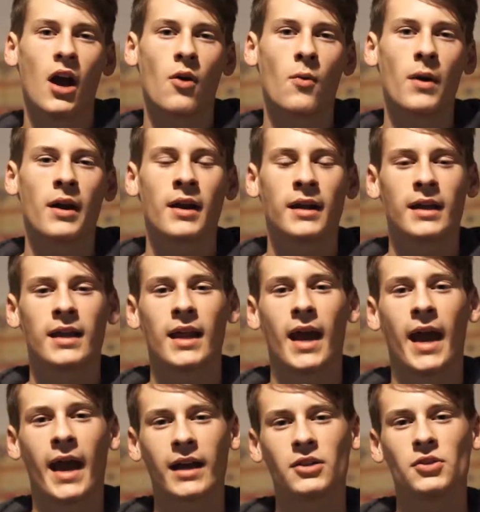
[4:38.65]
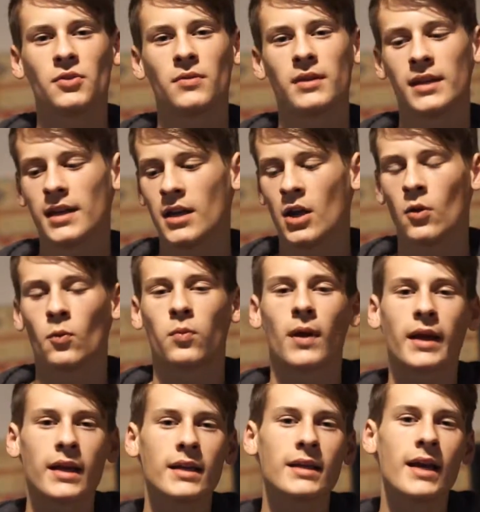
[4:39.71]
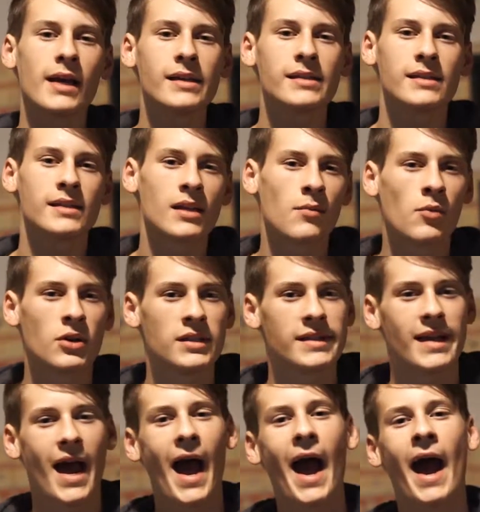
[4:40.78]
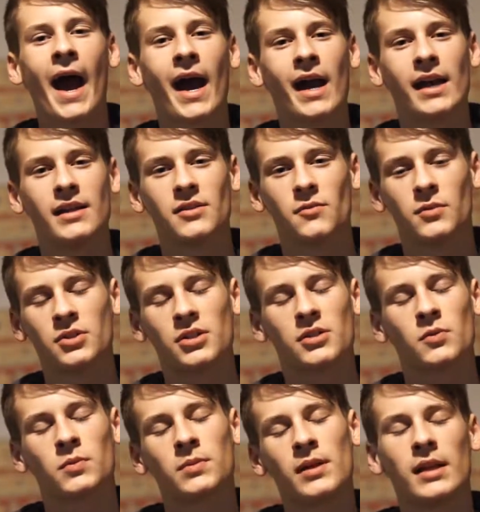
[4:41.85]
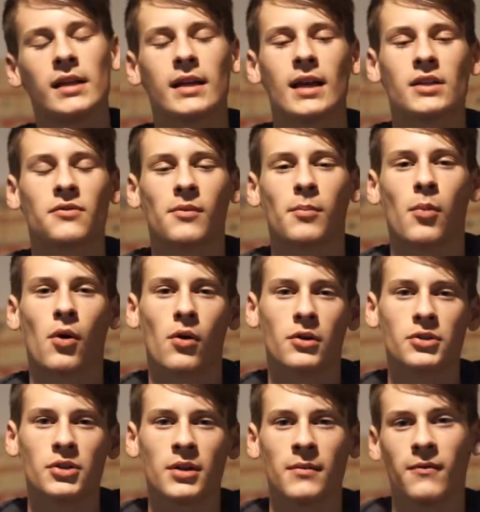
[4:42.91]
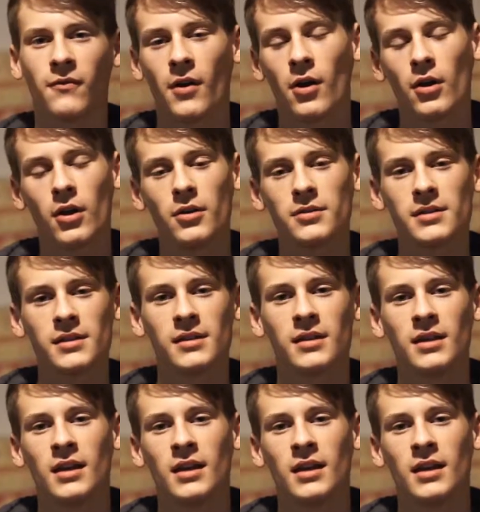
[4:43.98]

where it can actually recognize someone's eyes, which is really nice for portrait photos.